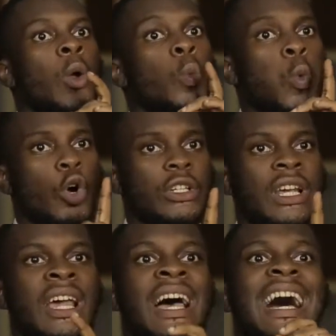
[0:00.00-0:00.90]
1.
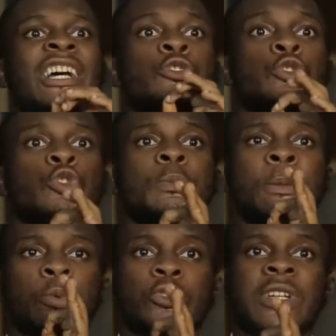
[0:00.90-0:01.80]
ASUU should be
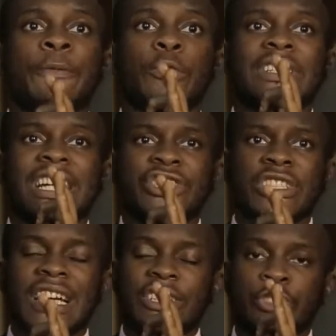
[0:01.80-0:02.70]
proscribed for
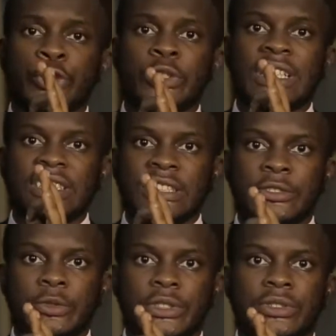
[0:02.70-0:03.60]
national and student
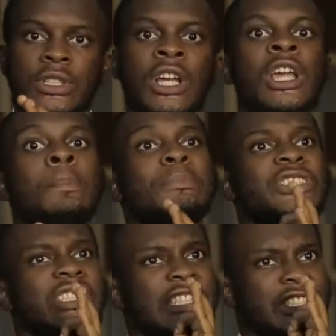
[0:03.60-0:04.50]
interest.
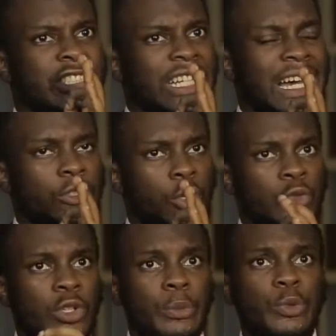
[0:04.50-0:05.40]
Mr. Chair and
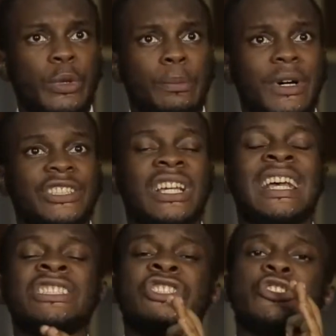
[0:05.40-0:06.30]
honourable members,
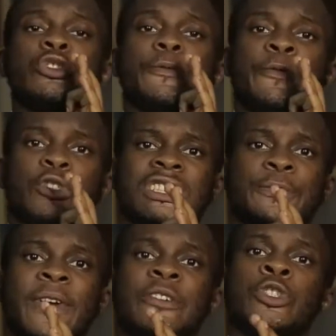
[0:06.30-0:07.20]
Section
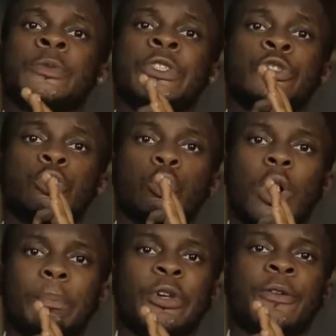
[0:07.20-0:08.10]
45 subsection
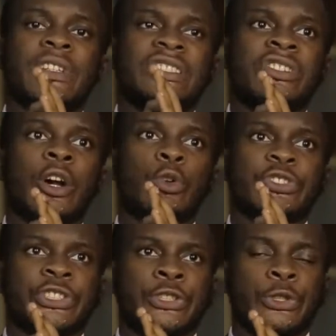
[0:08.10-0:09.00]
1b of Nigeria
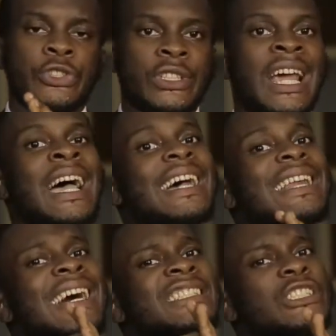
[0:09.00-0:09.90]
Constitution and
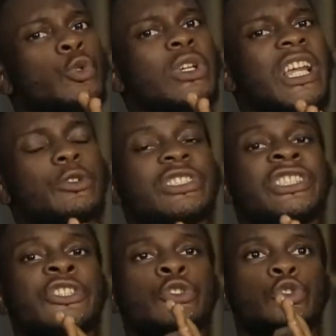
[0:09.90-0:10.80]
Article 11
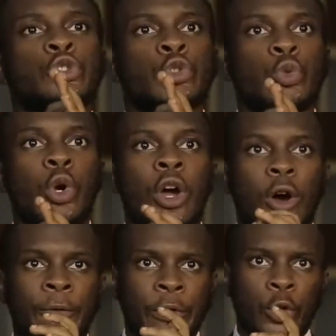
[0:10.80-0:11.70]
Section 2
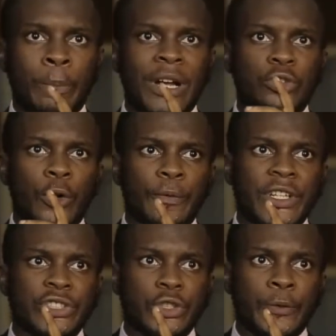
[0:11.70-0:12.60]
of European
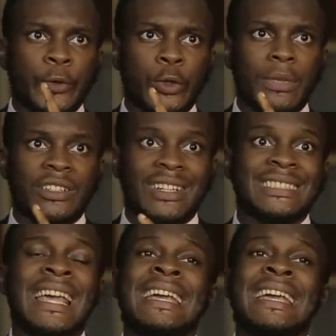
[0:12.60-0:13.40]
Convention of Human Rights